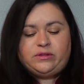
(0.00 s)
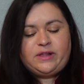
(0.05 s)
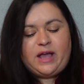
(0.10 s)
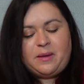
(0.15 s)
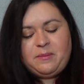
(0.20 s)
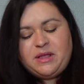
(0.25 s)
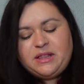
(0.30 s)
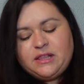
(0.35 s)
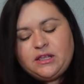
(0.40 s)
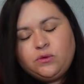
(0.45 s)

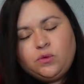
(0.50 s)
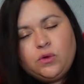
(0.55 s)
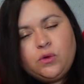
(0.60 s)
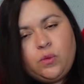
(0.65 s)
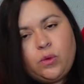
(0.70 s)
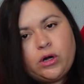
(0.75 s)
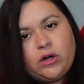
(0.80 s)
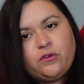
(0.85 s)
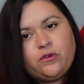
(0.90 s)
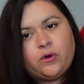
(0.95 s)
I mean, this would
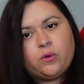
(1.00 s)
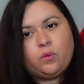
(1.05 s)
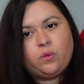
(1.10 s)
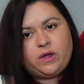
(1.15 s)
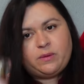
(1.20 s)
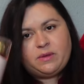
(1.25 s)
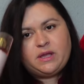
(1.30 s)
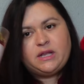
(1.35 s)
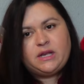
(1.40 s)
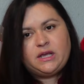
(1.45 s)
work for
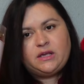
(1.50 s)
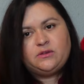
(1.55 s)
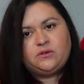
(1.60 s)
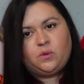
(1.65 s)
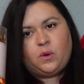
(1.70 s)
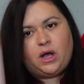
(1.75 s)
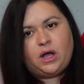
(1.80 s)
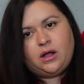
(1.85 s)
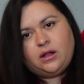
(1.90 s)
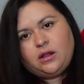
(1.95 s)
women as
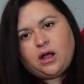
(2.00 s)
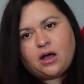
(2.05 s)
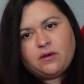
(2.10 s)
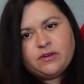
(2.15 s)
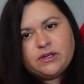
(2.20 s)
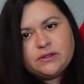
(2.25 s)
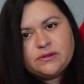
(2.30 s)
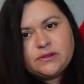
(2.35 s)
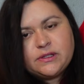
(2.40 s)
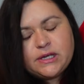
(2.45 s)
well,
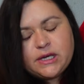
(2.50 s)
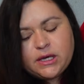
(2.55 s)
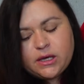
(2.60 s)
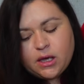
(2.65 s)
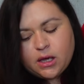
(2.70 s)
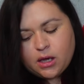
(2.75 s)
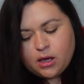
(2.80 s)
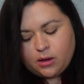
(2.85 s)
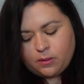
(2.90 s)
obviously,